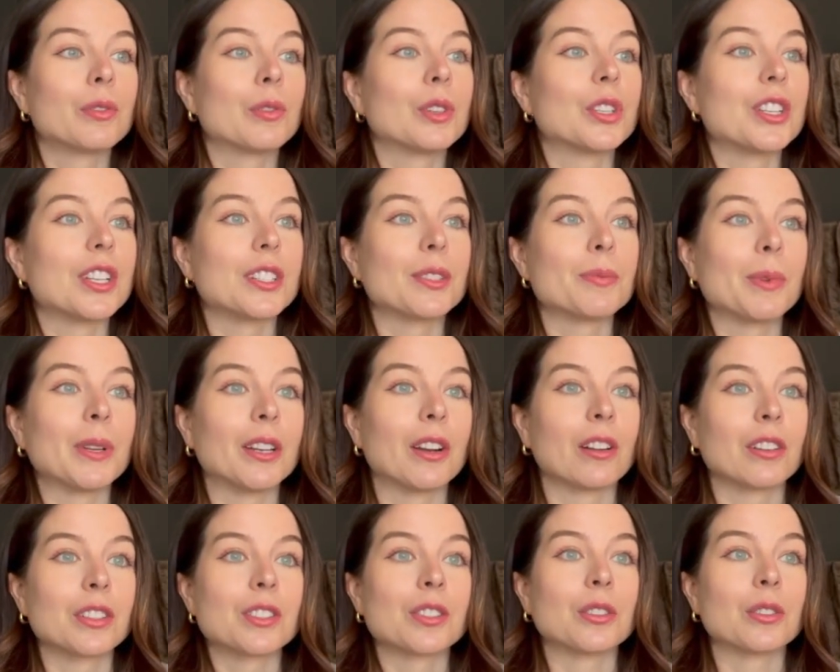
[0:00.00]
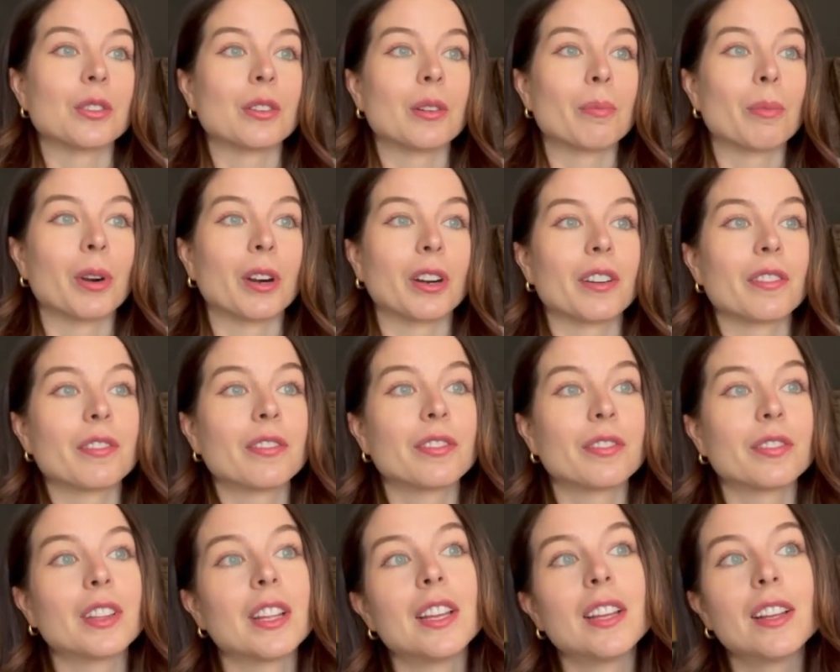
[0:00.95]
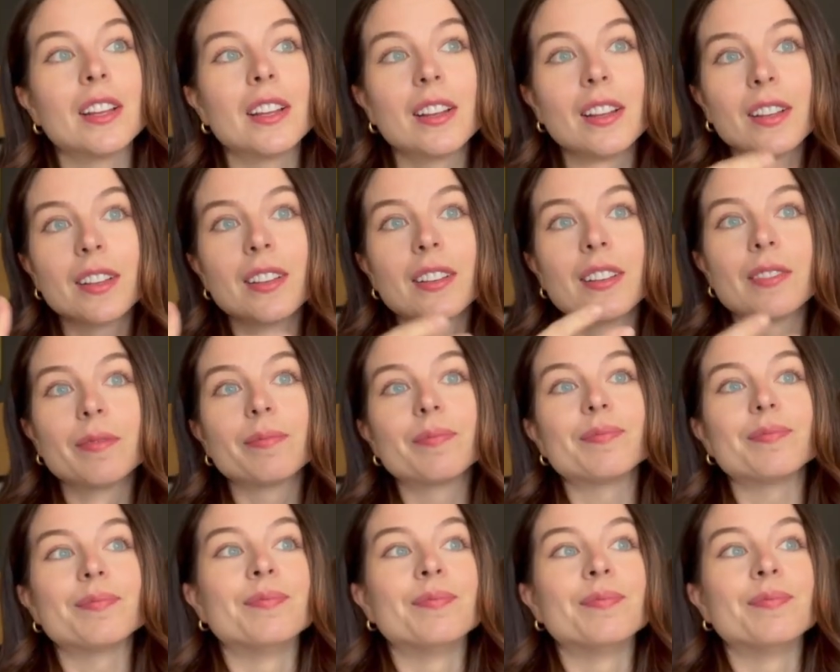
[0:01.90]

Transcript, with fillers: which has been also a part of